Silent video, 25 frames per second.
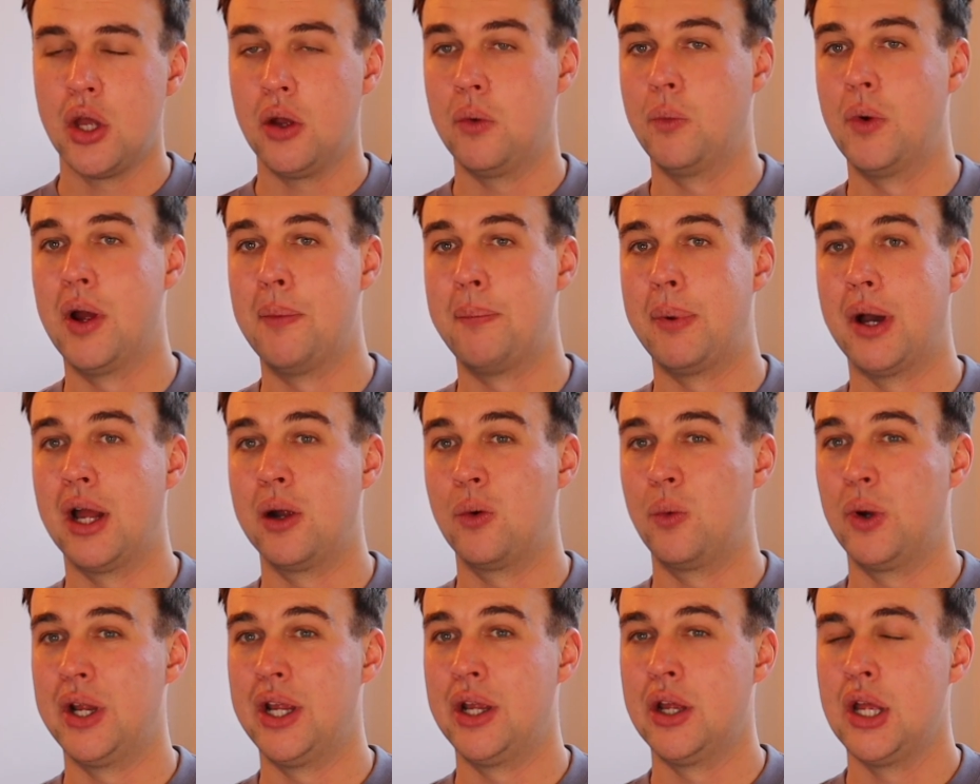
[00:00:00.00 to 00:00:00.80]
whereby
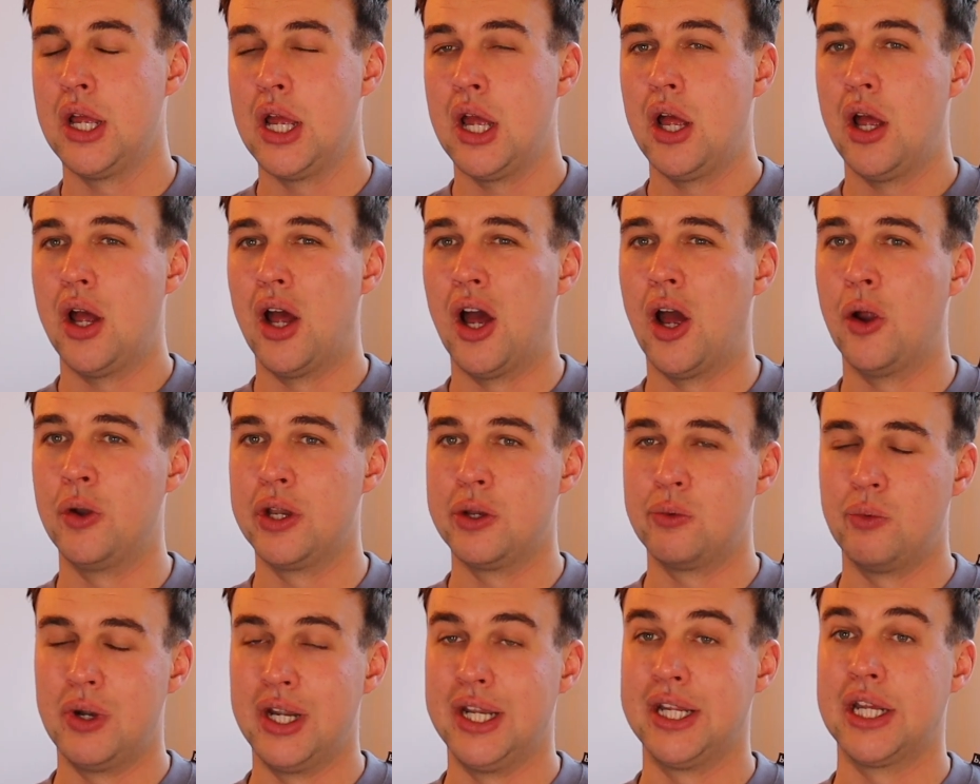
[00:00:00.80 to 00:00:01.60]
we're
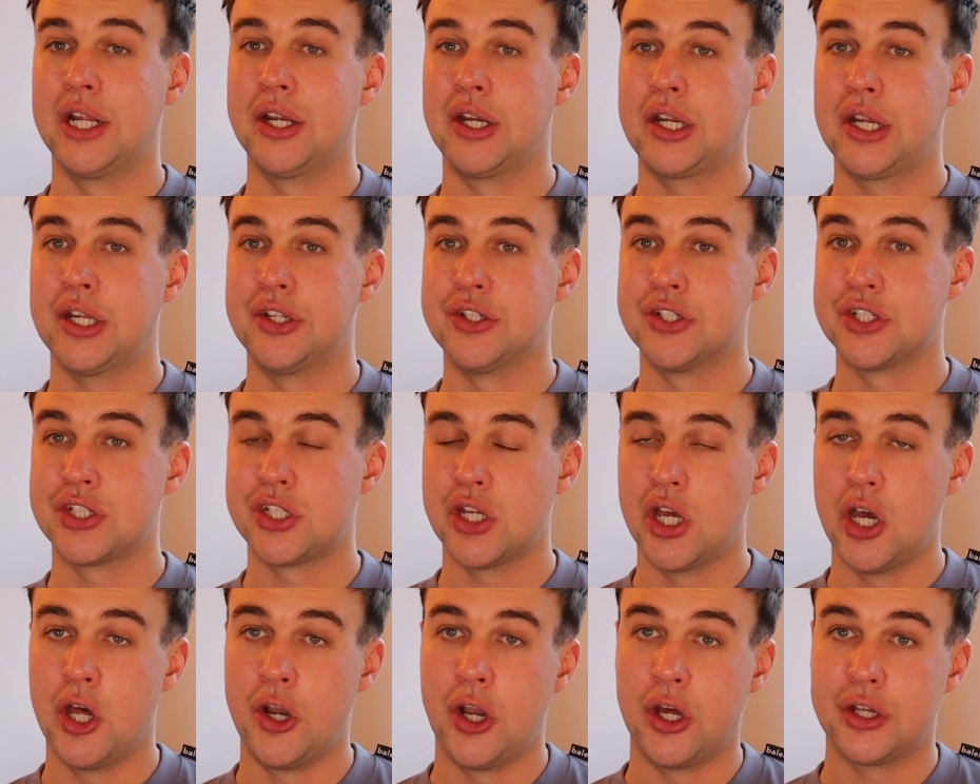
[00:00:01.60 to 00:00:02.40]
only really going to
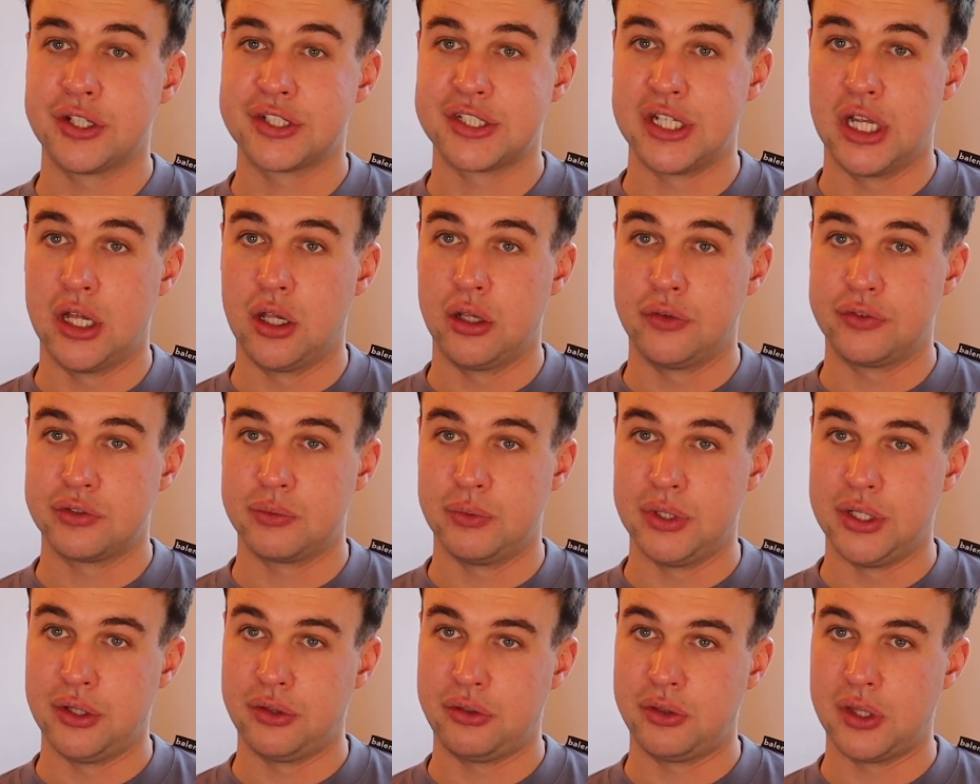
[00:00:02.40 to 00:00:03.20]
concern ourselves
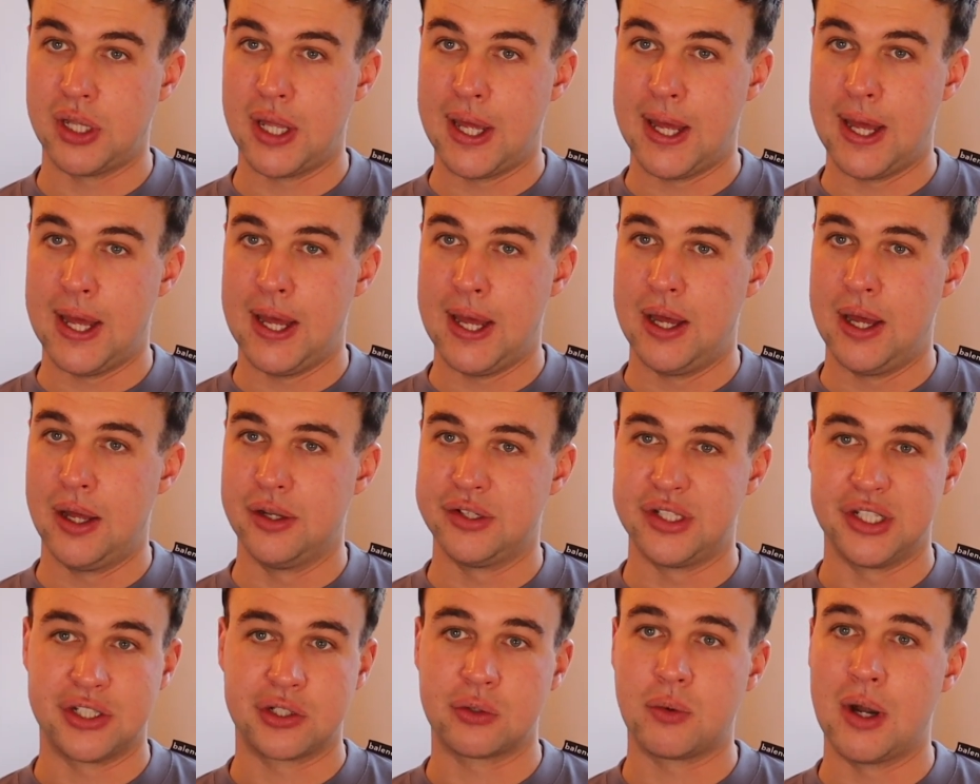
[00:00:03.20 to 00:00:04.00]
with
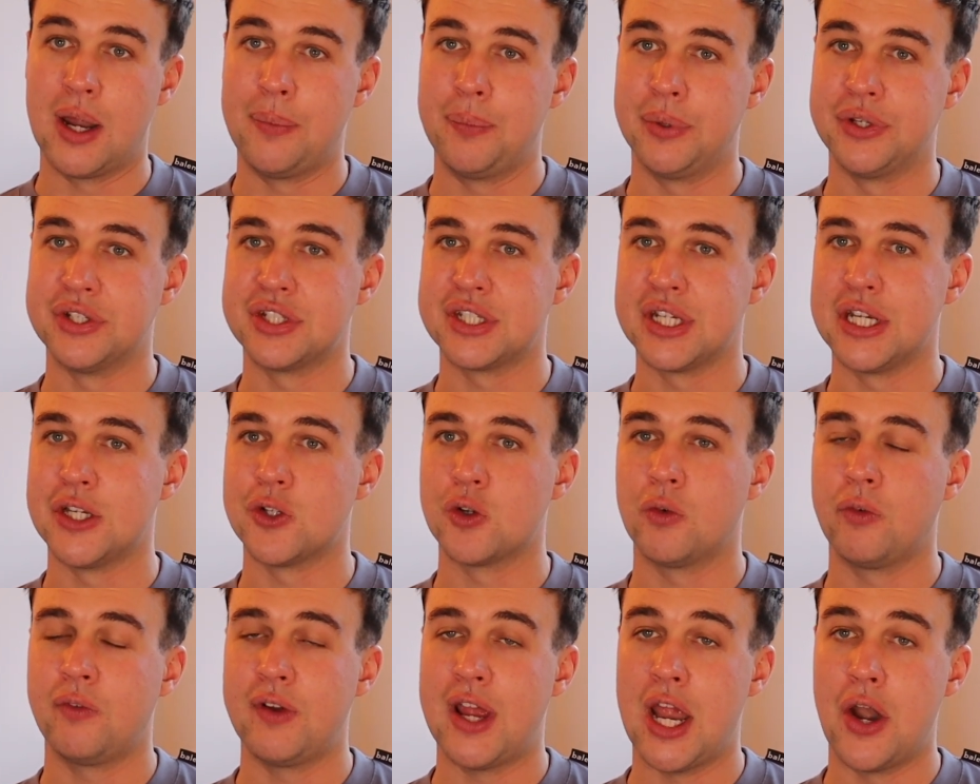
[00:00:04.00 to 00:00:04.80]
discrepancies
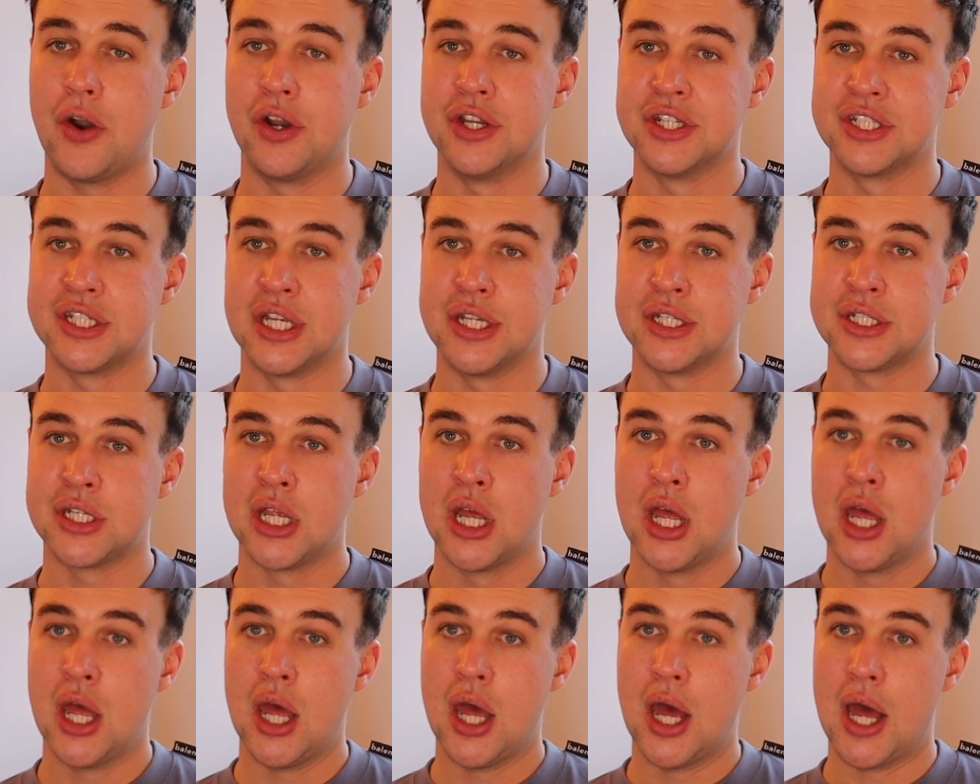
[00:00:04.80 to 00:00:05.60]
or variances
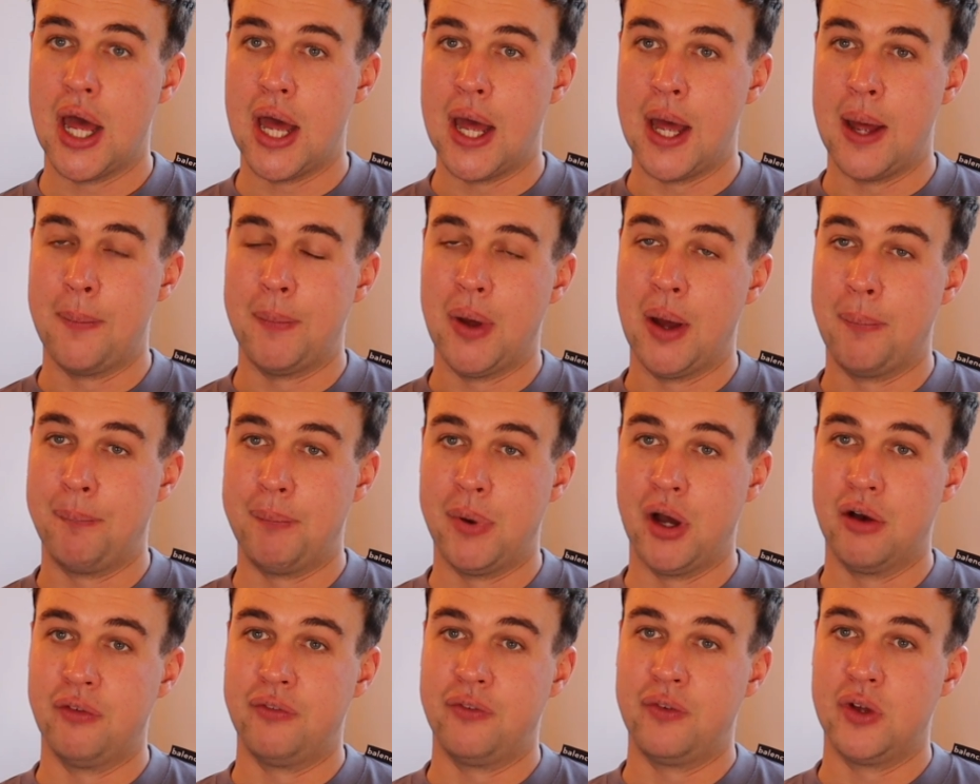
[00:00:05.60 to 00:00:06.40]

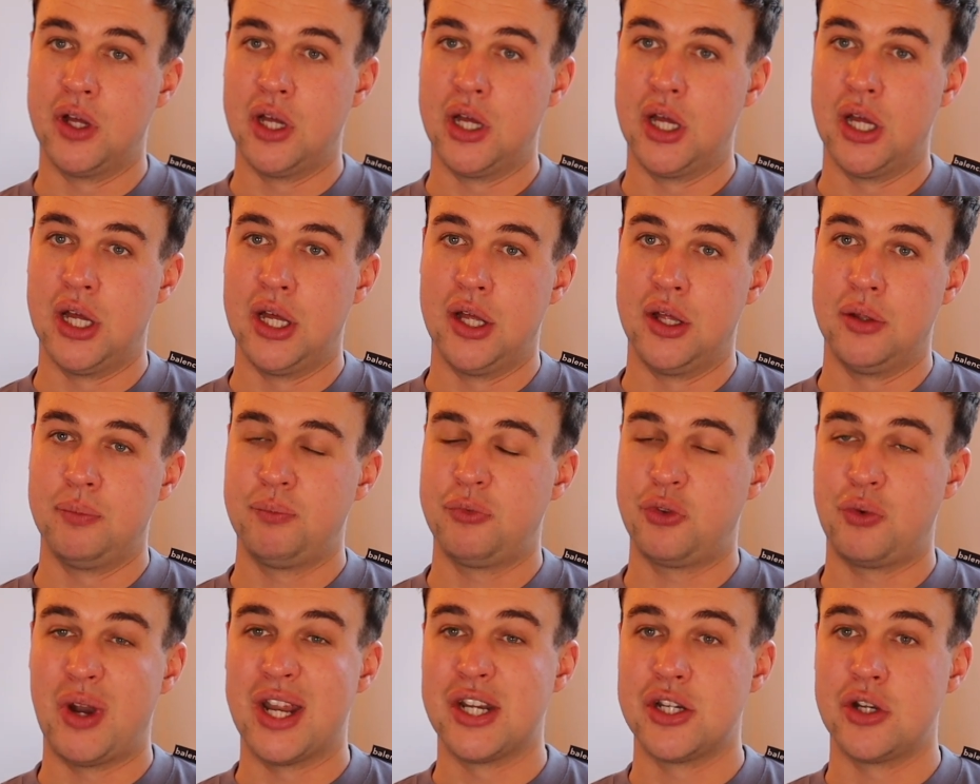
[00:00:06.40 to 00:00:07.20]
above a
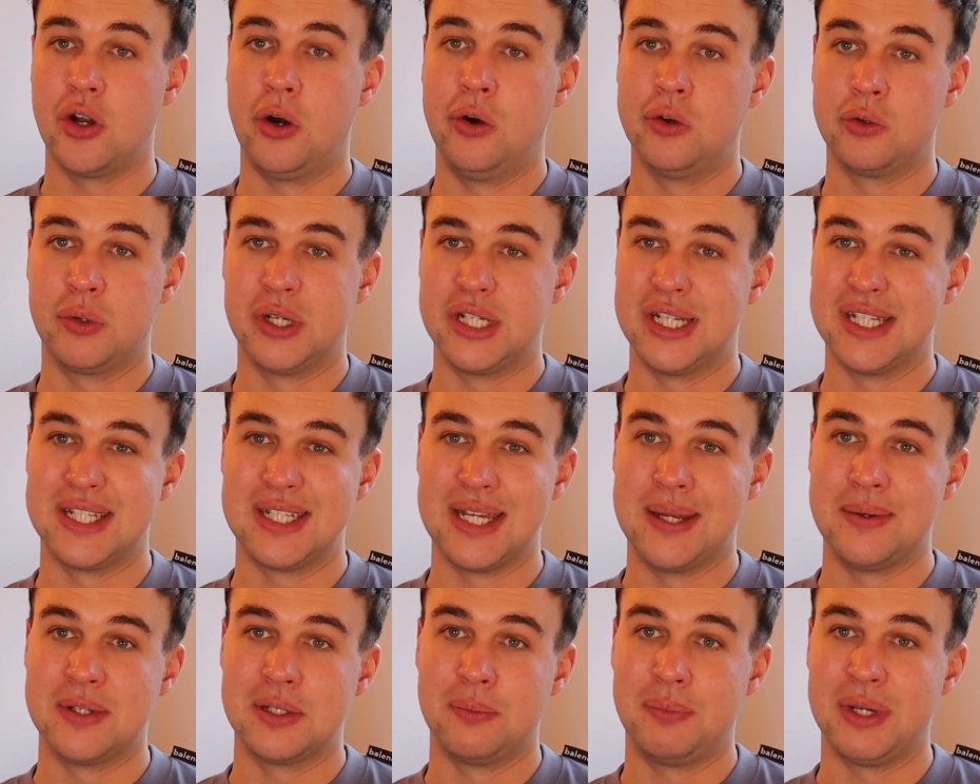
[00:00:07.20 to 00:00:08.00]
threshold which is
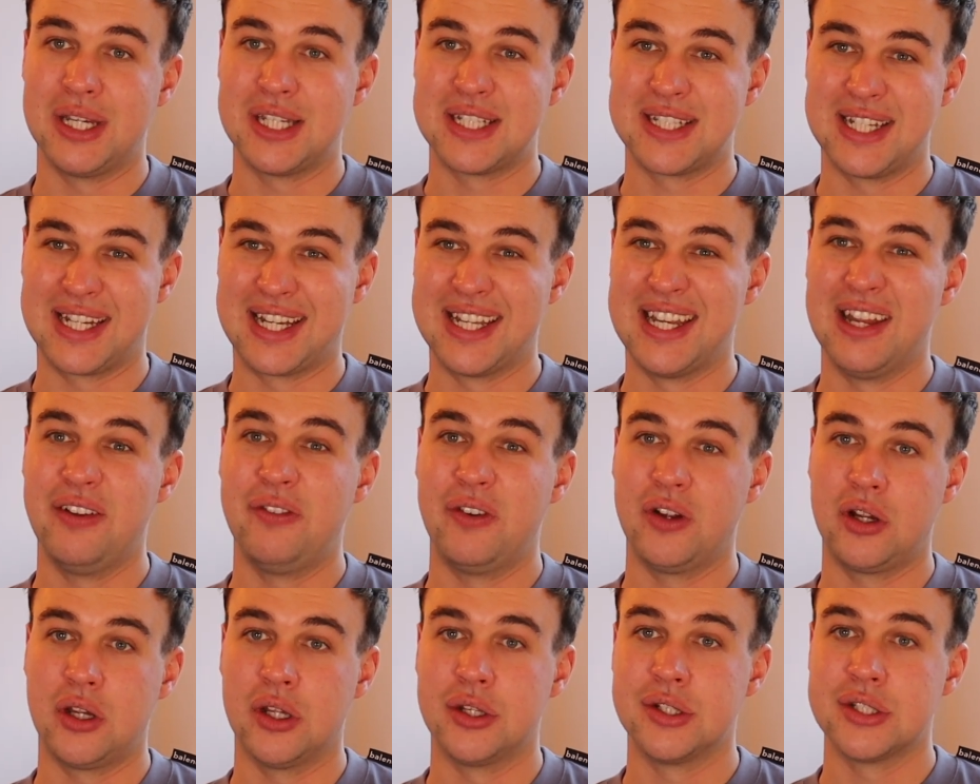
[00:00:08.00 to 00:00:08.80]
deemed to be
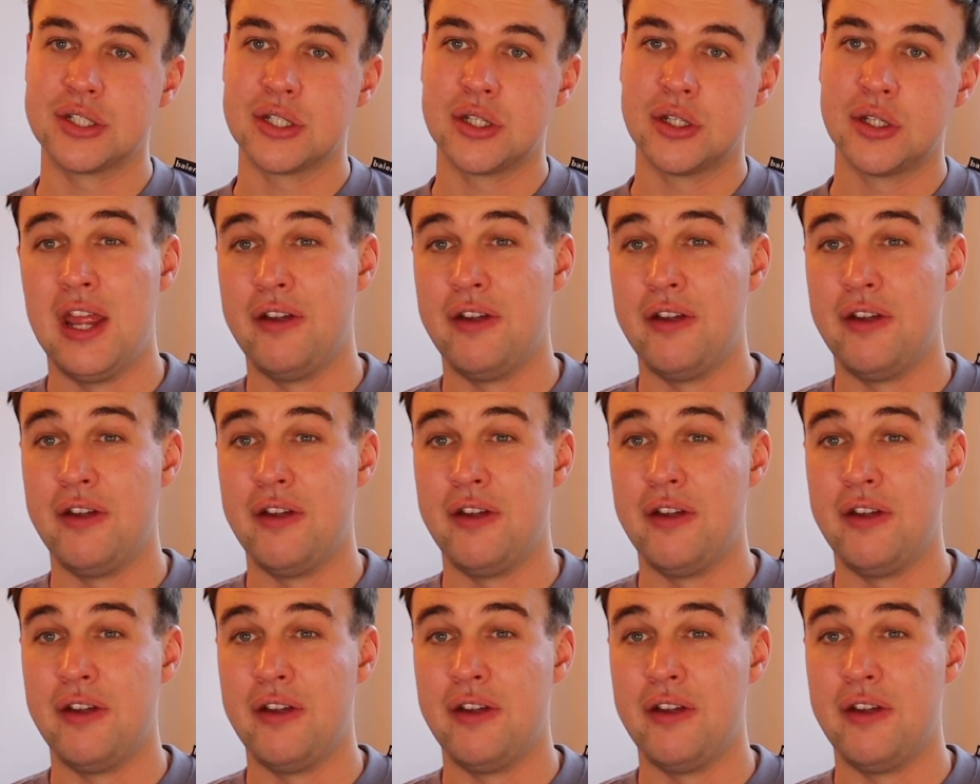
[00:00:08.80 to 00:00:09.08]
significant.